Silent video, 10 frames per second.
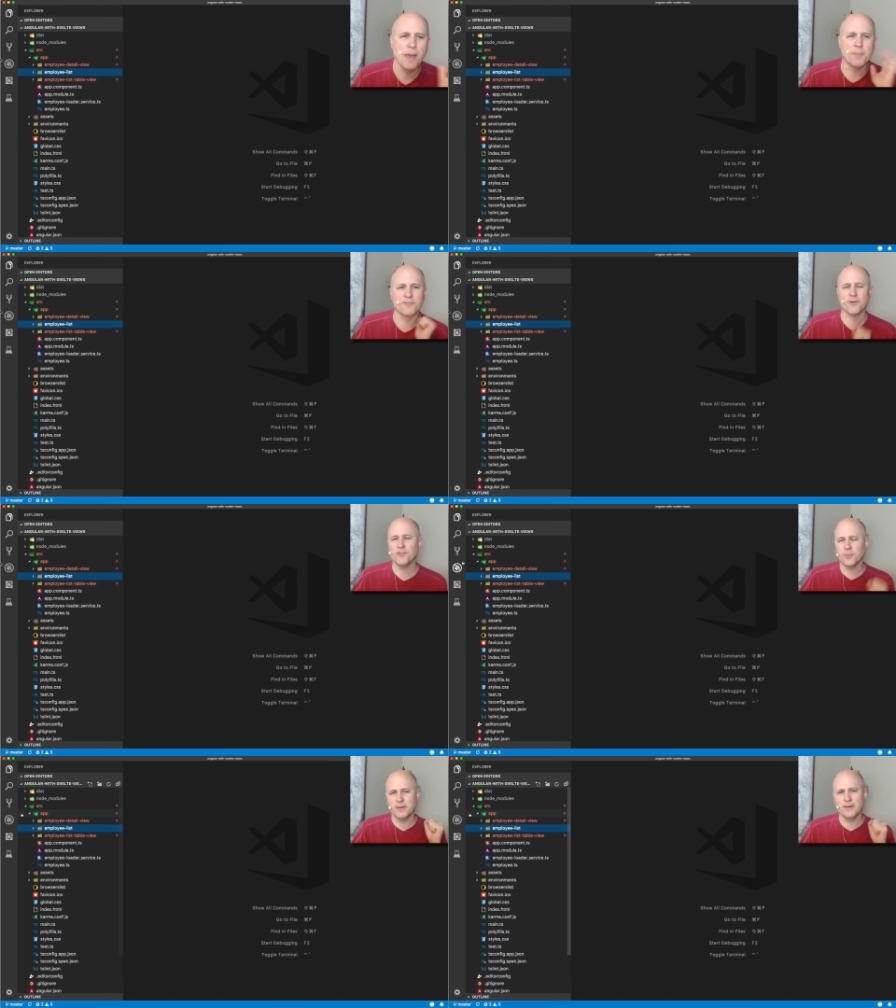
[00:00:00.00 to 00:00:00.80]
But
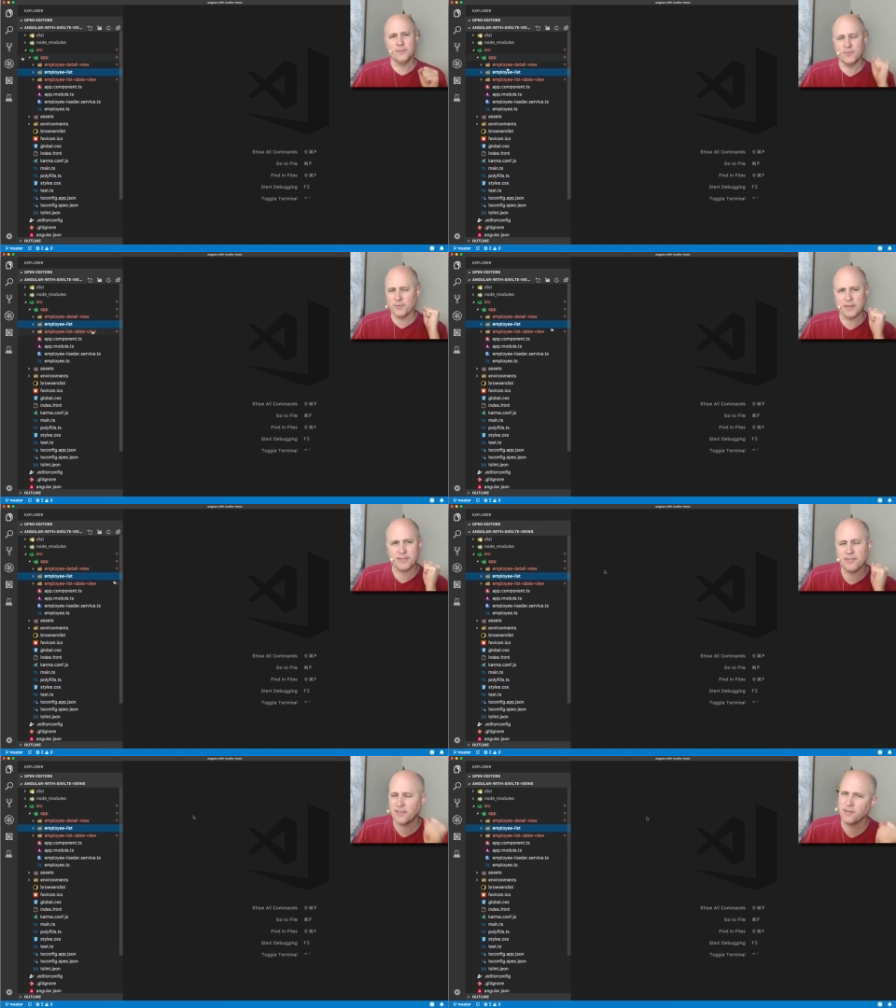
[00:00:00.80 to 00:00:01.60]
first, we just have
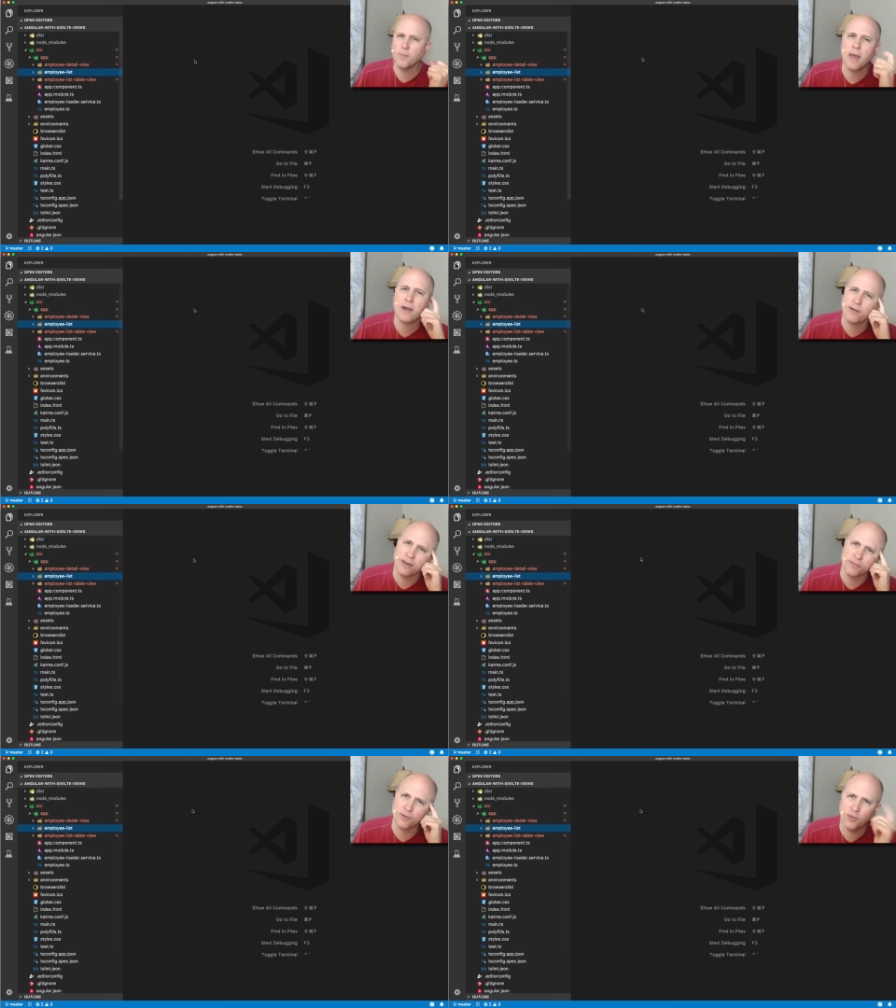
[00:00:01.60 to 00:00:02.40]
to set some
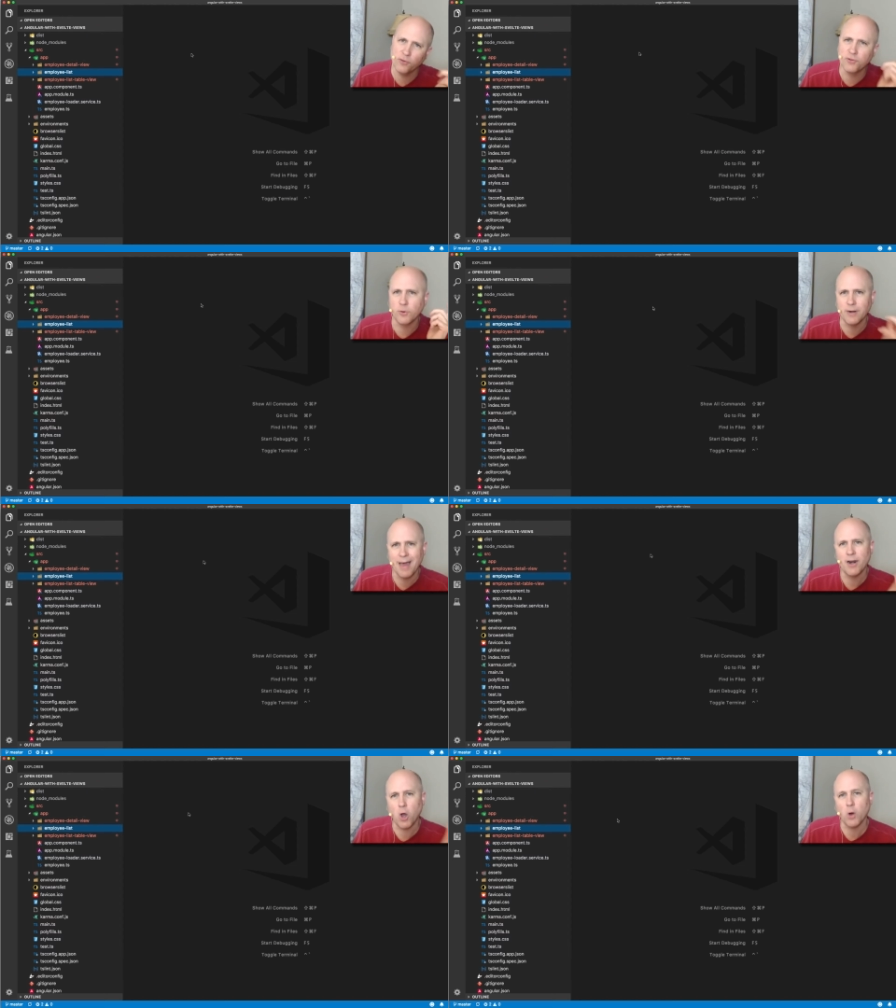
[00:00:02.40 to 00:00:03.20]
background for those who are
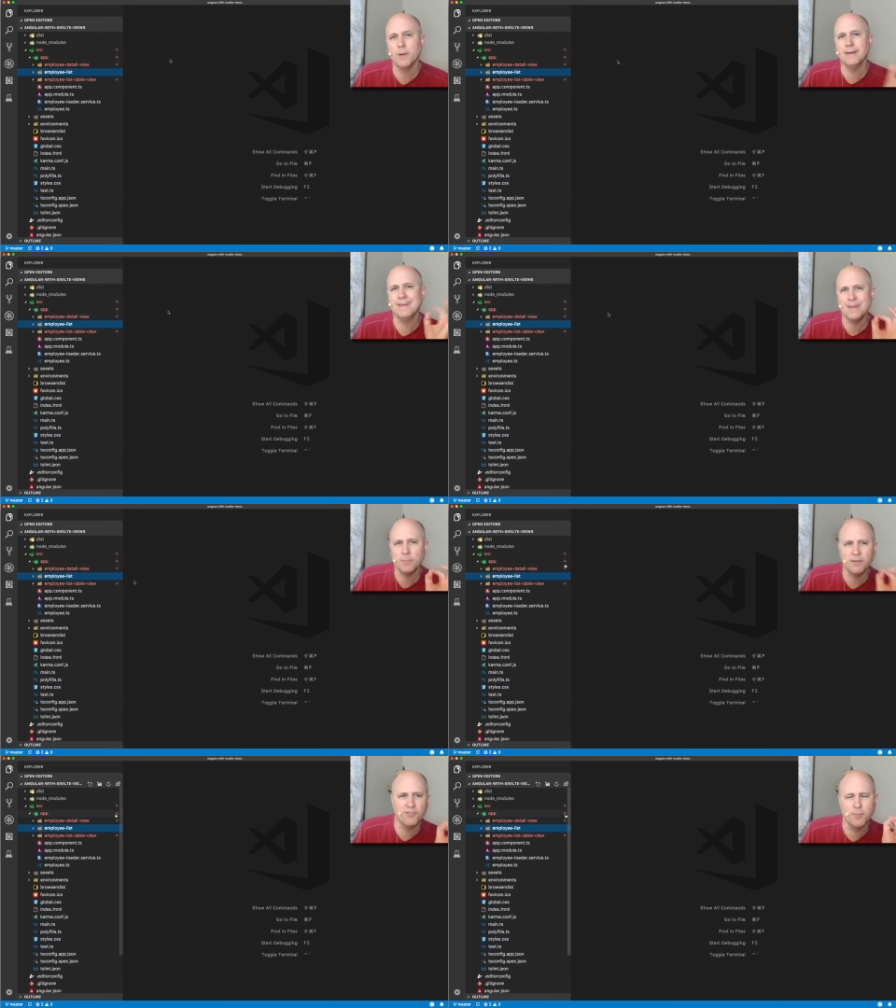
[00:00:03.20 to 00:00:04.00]
not already
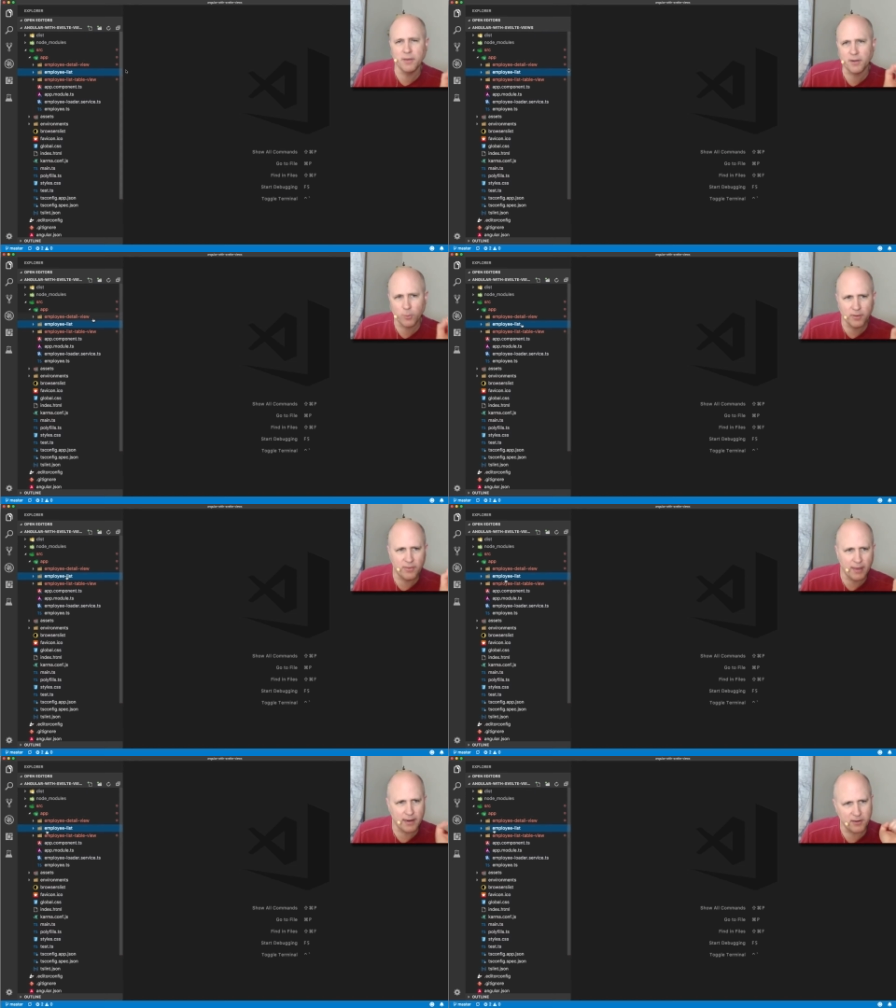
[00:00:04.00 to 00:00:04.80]
deeply familiar with
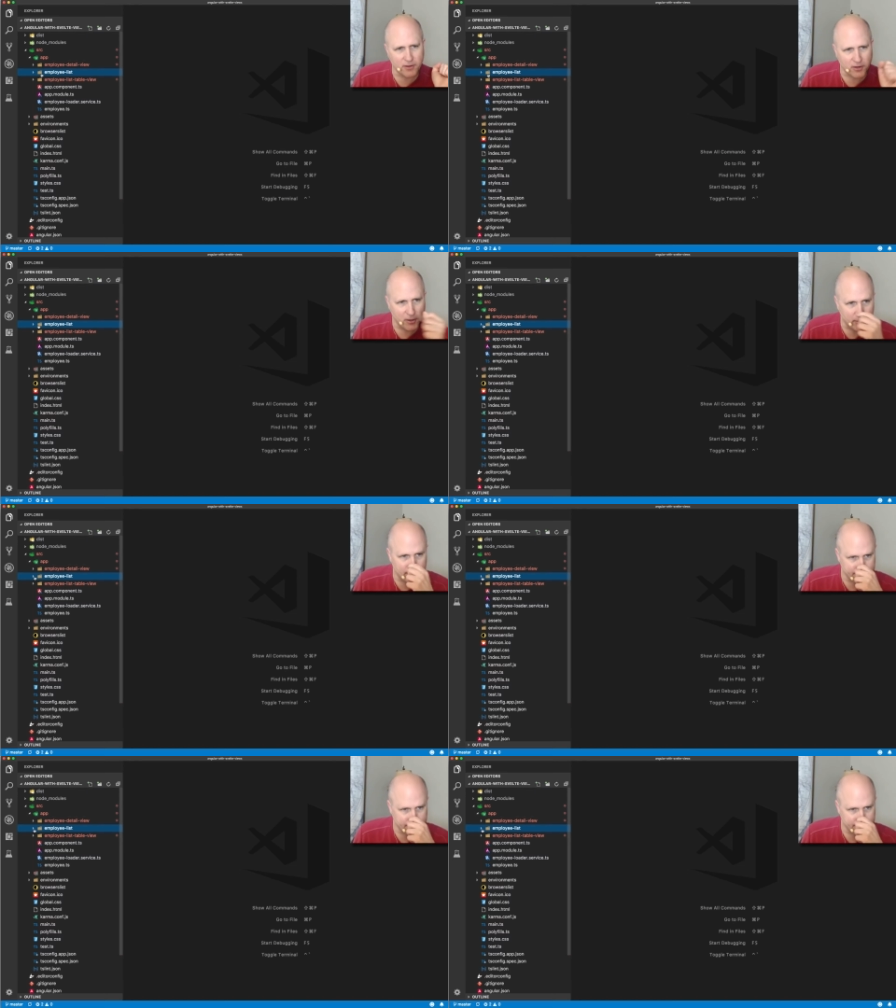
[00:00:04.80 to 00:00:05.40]
the Angular code.